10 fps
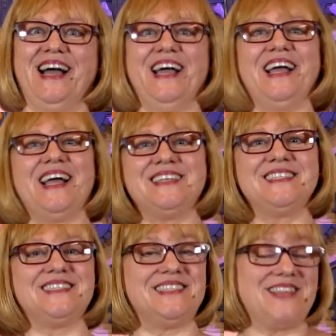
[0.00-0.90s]
because
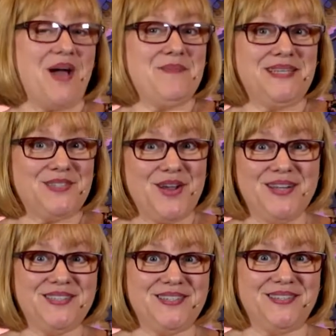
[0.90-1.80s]
it's not my strong
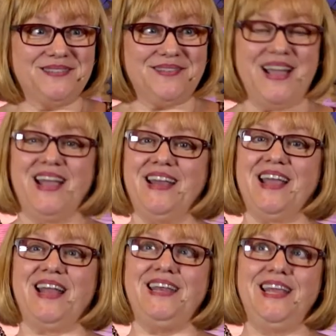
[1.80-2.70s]
suit, right?
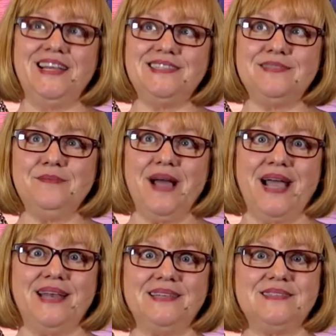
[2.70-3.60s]
I needed some
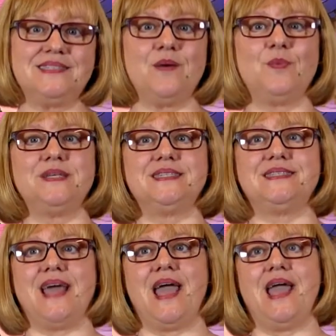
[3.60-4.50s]
guidance, someone to
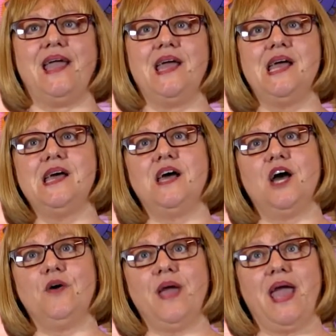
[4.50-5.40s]
say,
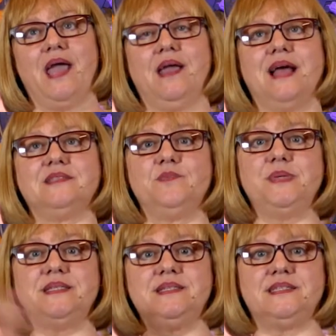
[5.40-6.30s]
okay, as a
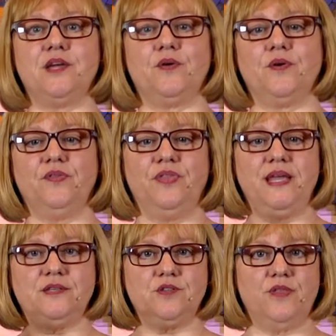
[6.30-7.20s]
business owner,
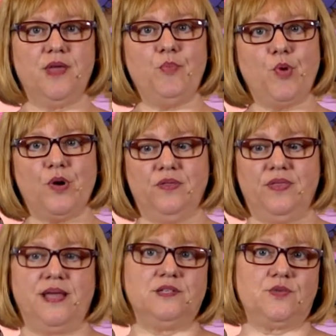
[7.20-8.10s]
these are the important
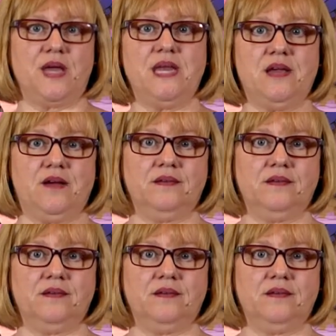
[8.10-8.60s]
things right here.